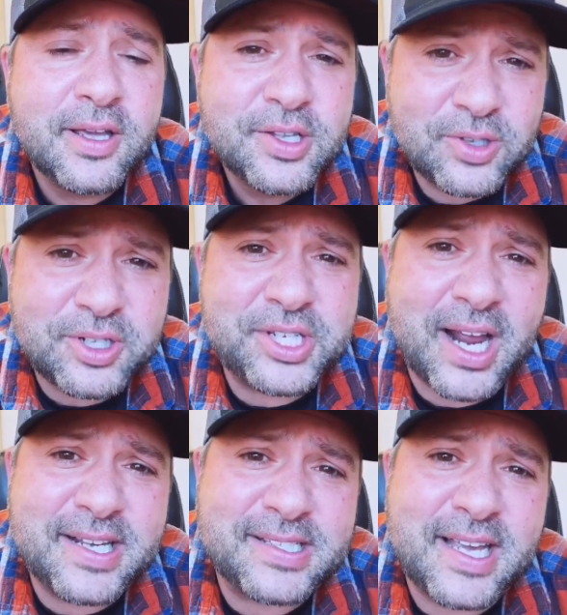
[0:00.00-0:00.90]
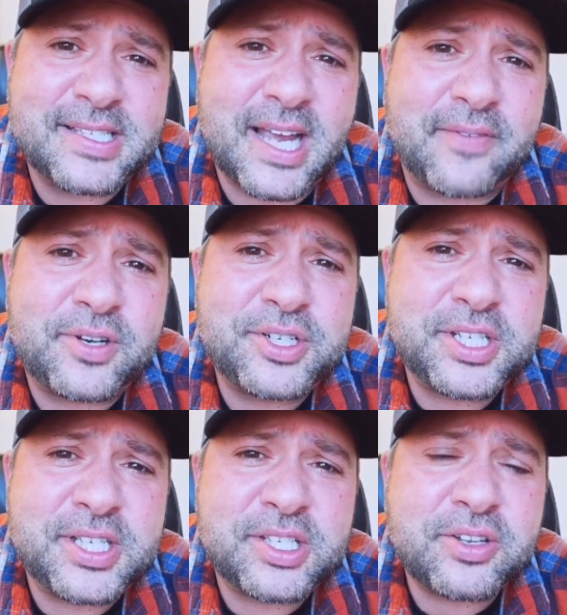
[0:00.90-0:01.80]
So little Johnny stays after and she
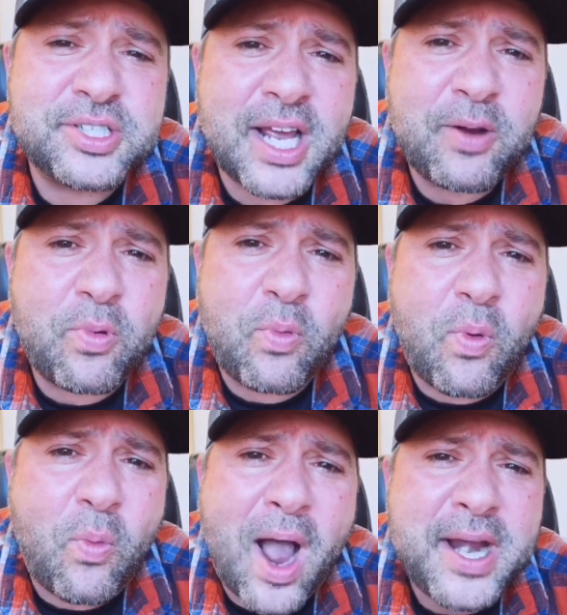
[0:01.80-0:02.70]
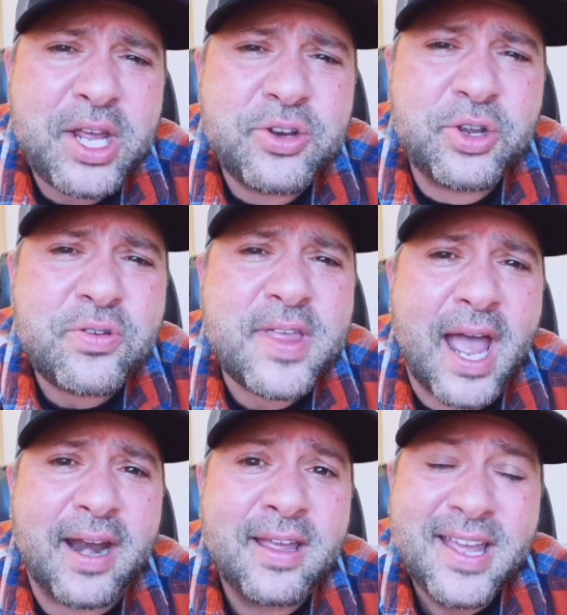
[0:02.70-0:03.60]
says, Little Johnny, why do you do
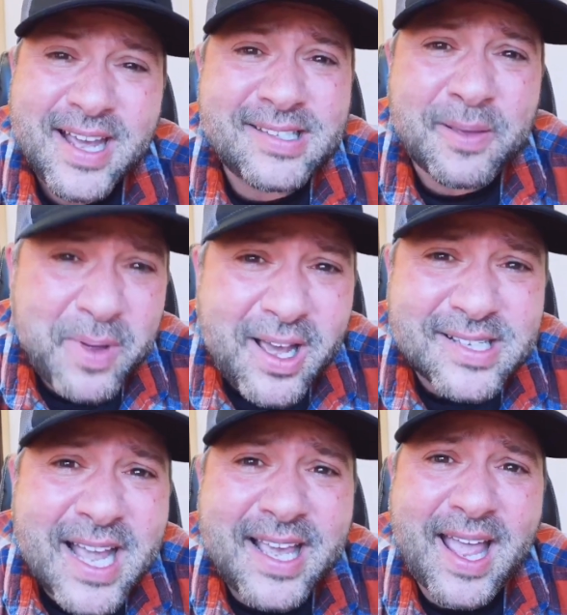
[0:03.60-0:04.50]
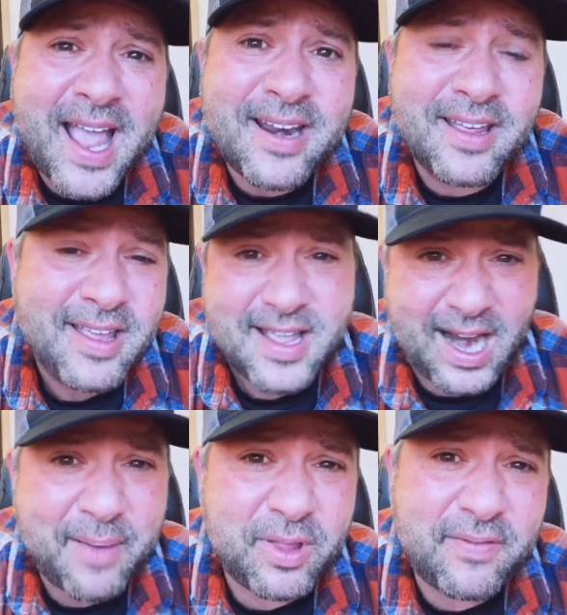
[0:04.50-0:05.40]
that? He said, Because I can. And
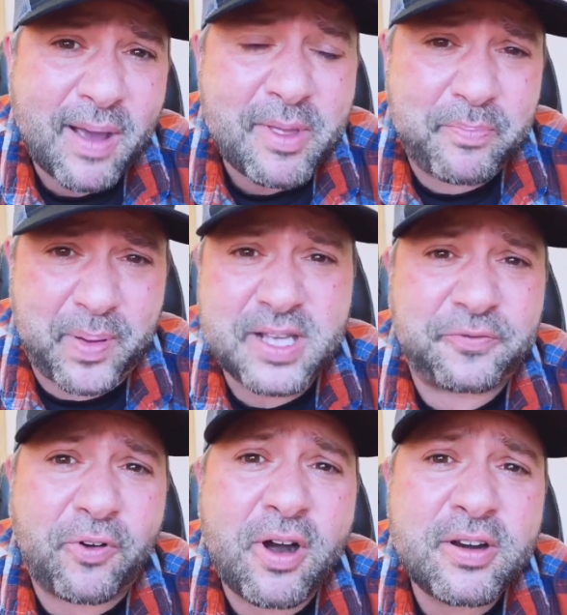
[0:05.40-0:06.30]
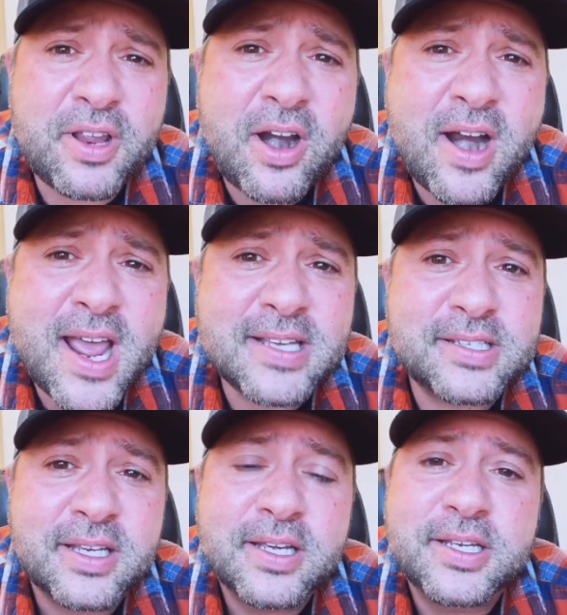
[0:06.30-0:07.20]
I believe I'm the best farter there is.